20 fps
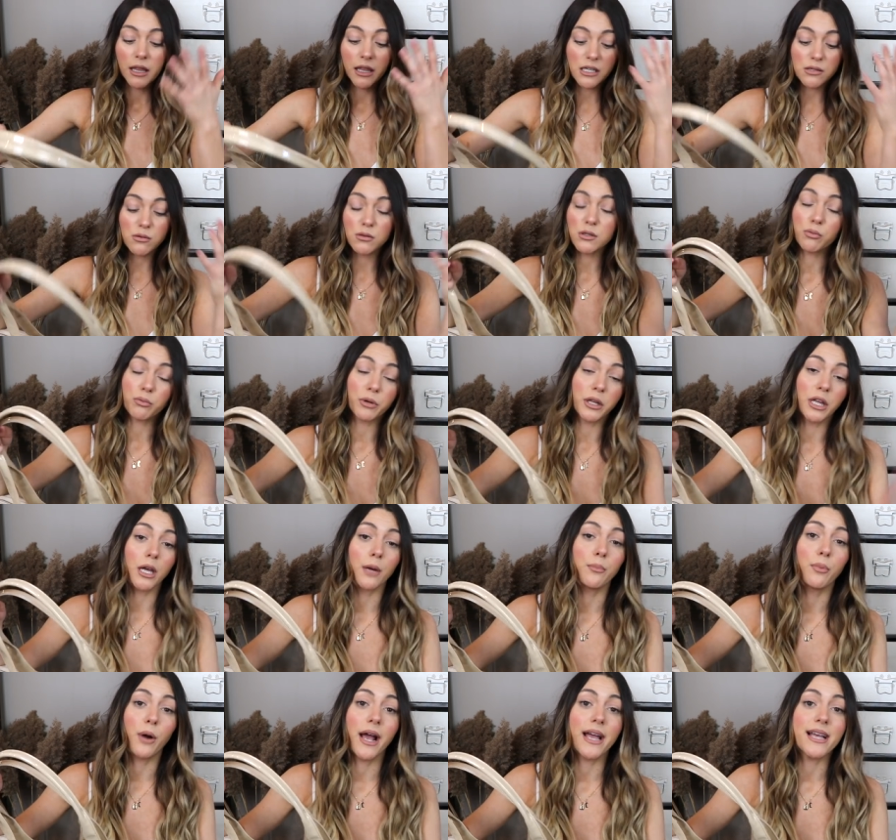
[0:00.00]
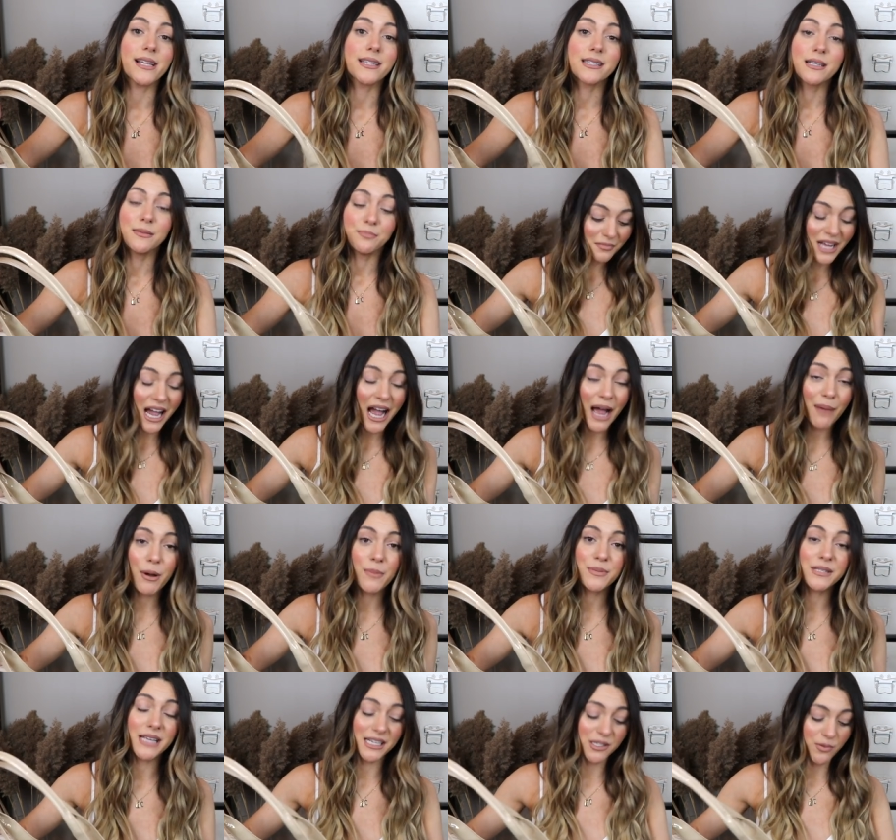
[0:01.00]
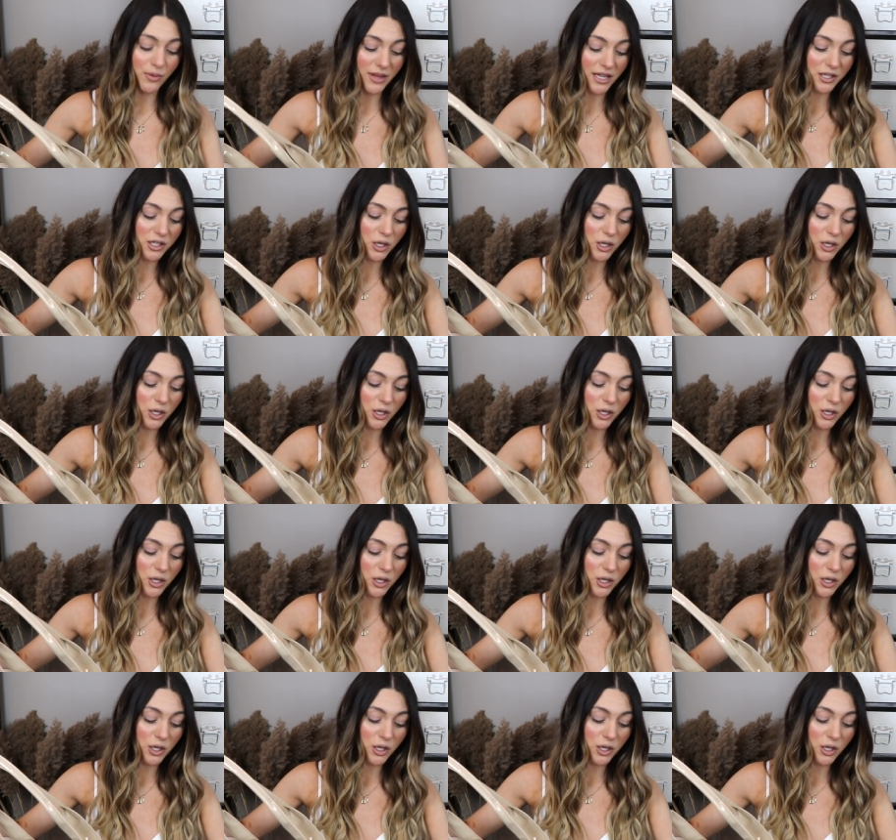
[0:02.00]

This was a really good price. I'm obsessed with it.